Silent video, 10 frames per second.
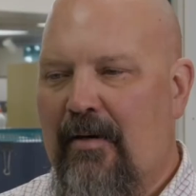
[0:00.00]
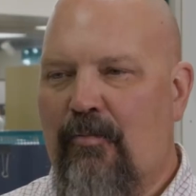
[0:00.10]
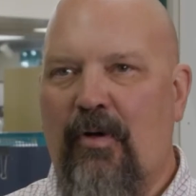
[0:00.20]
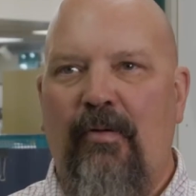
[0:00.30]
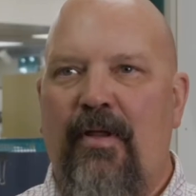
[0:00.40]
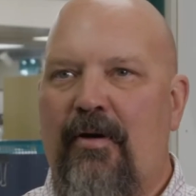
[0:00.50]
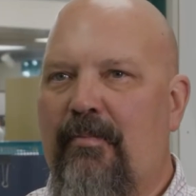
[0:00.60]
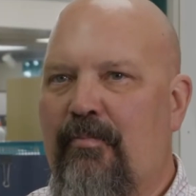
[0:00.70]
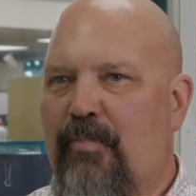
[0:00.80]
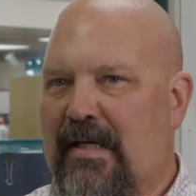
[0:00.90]
Really though,
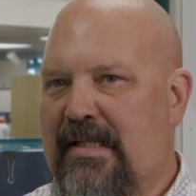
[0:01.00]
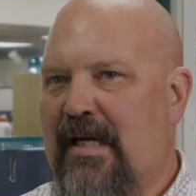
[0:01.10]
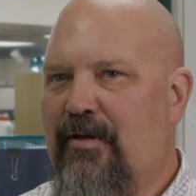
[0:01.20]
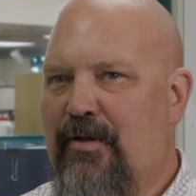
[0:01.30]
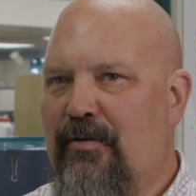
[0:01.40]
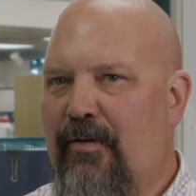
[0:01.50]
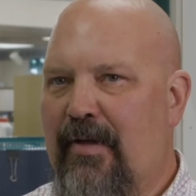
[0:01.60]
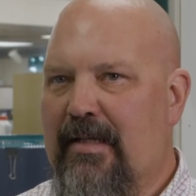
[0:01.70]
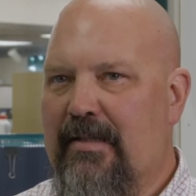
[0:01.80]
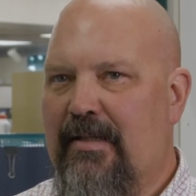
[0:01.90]
it breaks down to two
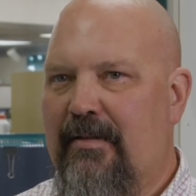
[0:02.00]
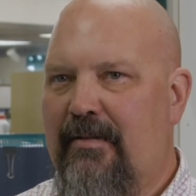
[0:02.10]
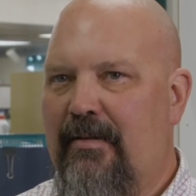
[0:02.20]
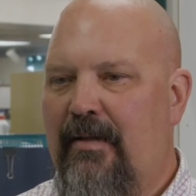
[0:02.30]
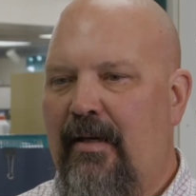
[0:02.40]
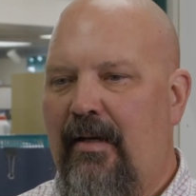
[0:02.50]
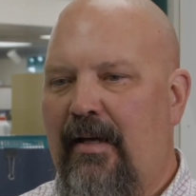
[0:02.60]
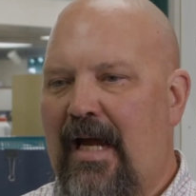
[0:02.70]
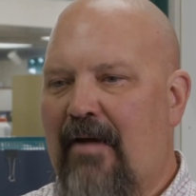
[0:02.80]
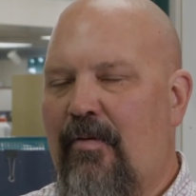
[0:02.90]
things.
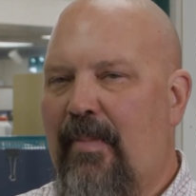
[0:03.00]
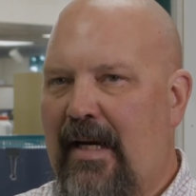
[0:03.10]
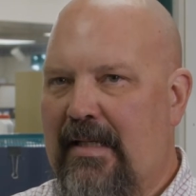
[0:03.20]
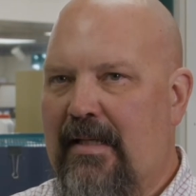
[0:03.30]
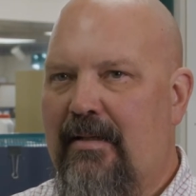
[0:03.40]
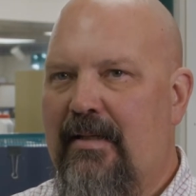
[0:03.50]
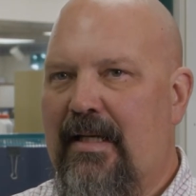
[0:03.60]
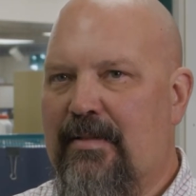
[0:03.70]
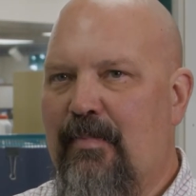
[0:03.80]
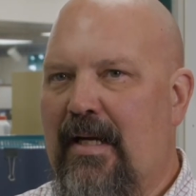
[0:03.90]
Everybody
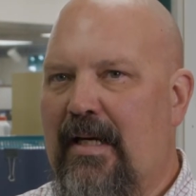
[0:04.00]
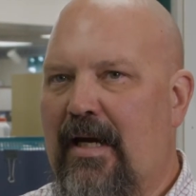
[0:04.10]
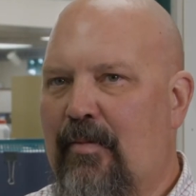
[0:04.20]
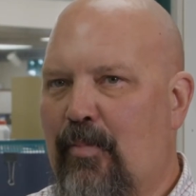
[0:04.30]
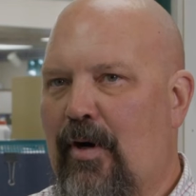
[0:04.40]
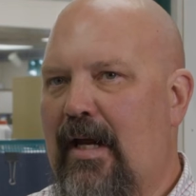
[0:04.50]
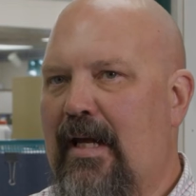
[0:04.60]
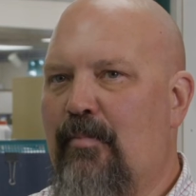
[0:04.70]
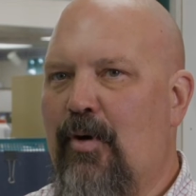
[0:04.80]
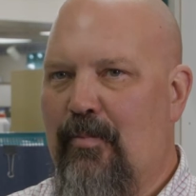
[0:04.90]
gets Medicare Part
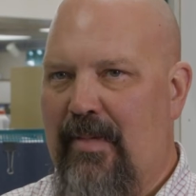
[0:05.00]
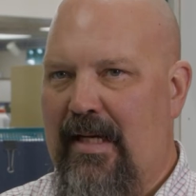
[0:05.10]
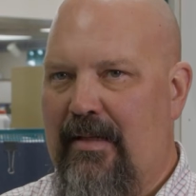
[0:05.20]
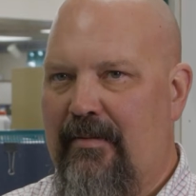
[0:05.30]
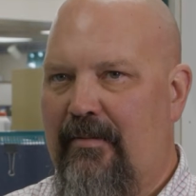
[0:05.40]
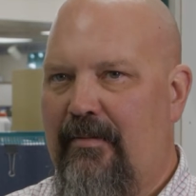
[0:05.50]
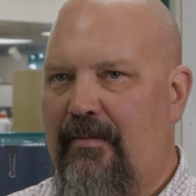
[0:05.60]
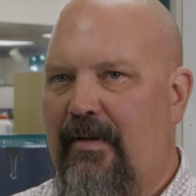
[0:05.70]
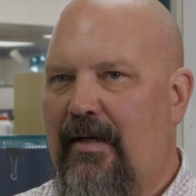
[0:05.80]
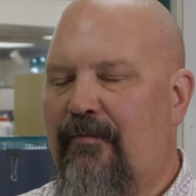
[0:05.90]
A and Part B.
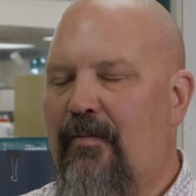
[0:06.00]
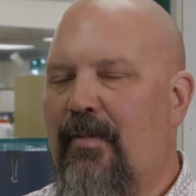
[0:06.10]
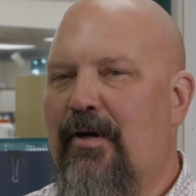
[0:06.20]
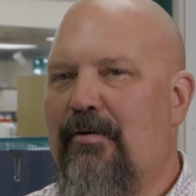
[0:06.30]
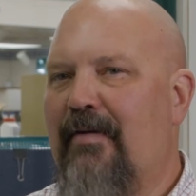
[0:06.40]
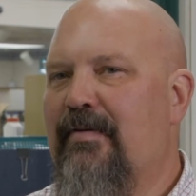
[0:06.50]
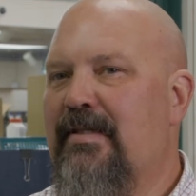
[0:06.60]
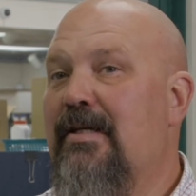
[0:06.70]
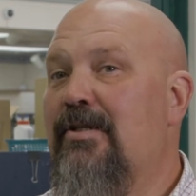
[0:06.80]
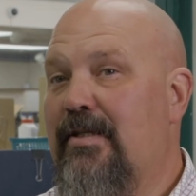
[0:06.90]
And from there you have
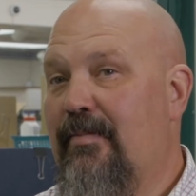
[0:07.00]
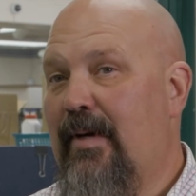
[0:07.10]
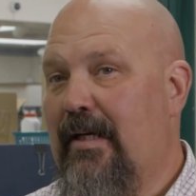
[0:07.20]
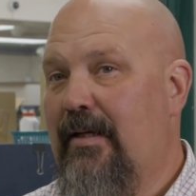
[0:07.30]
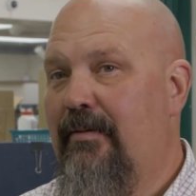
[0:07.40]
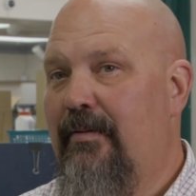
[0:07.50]
decisions to make.